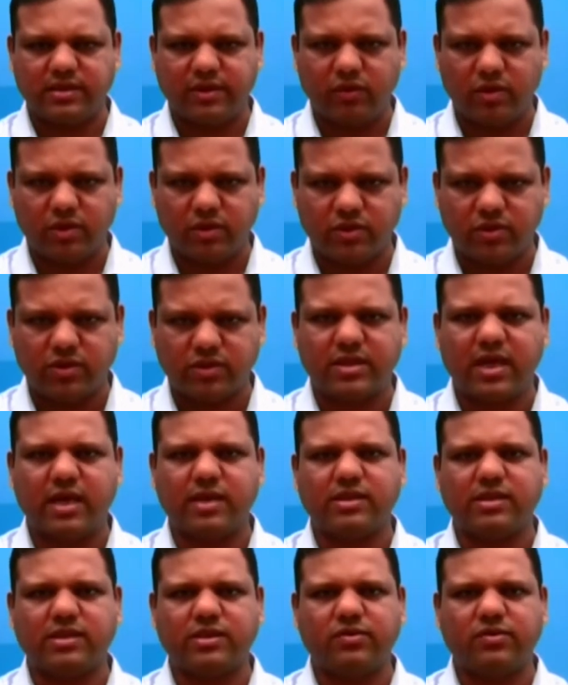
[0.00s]
have also
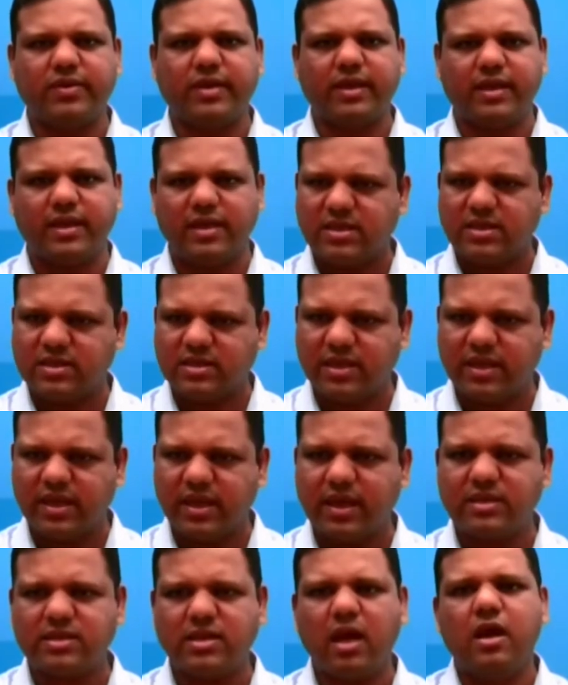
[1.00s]
started to increase the
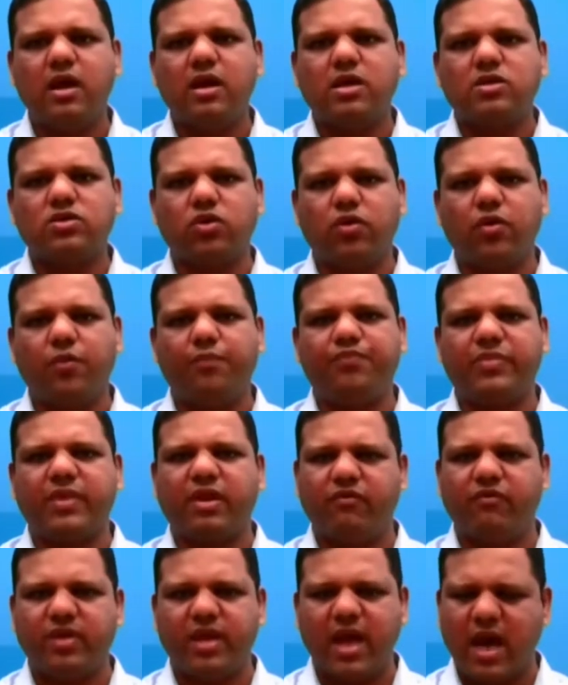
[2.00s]
rates. So
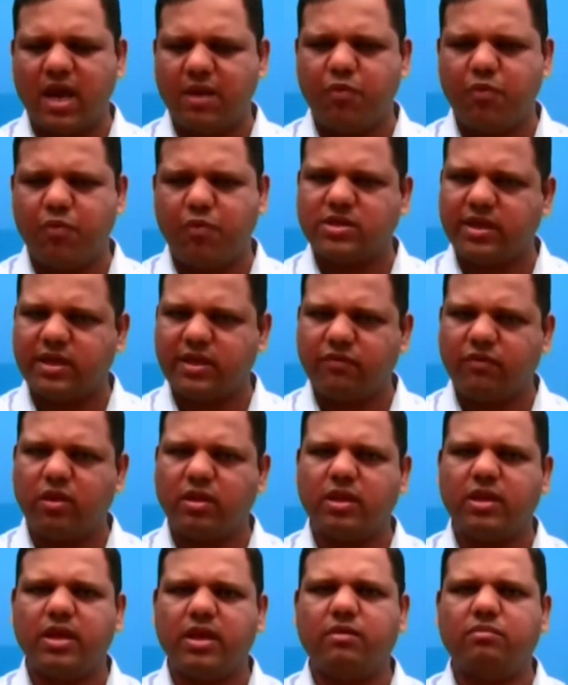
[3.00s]
we are positive on
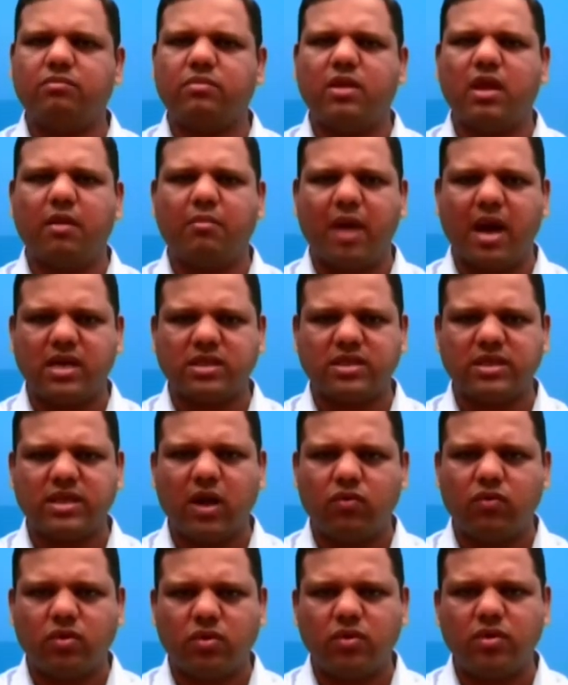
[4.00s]
the margin
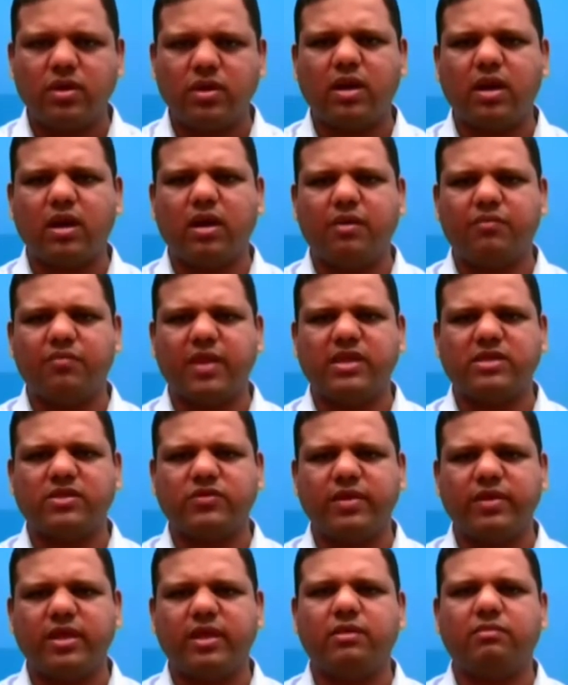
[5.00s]
outlook as
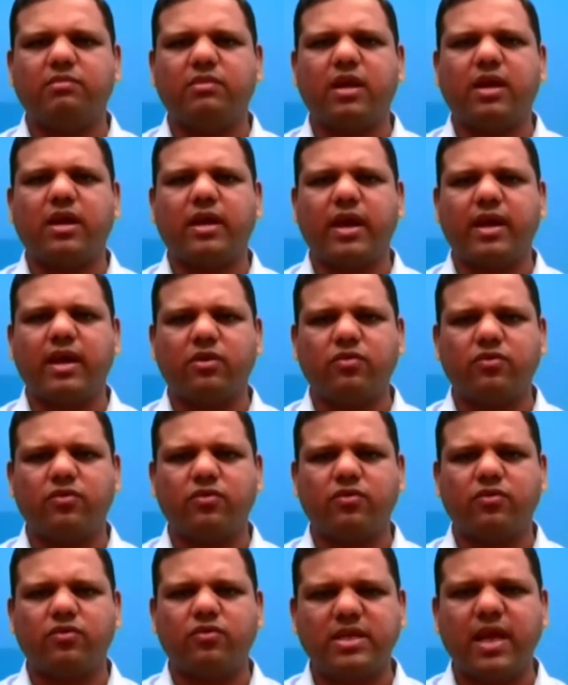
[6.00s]
we get
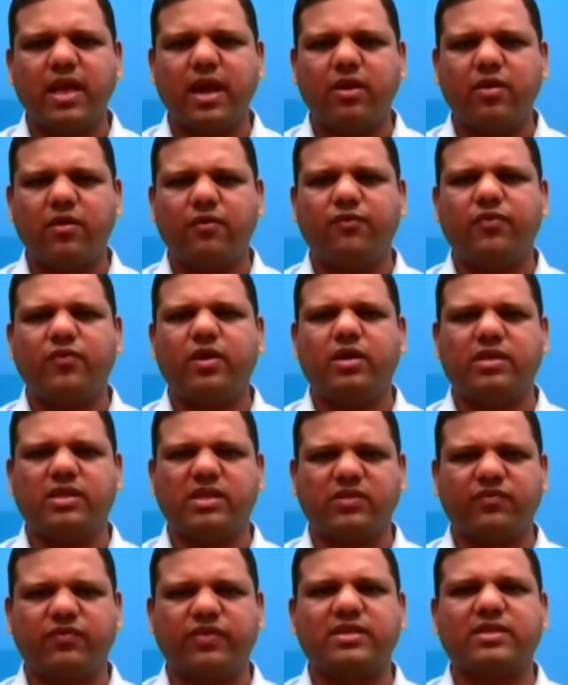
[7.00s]
towards the end of
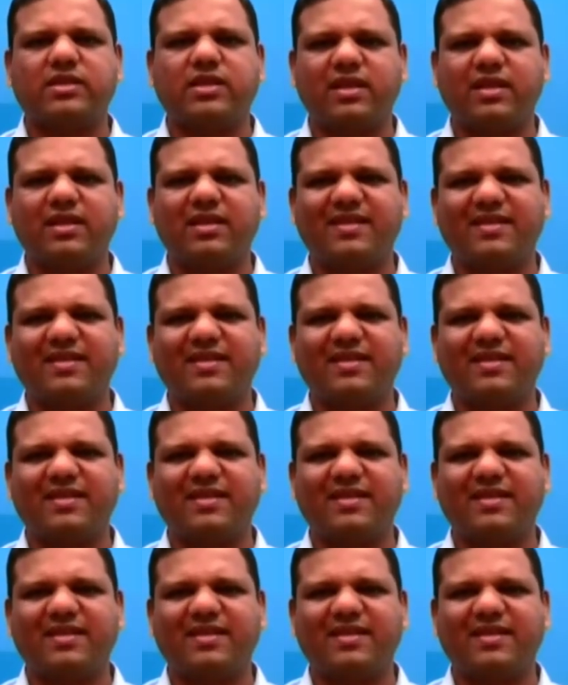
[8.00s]
this fiscal.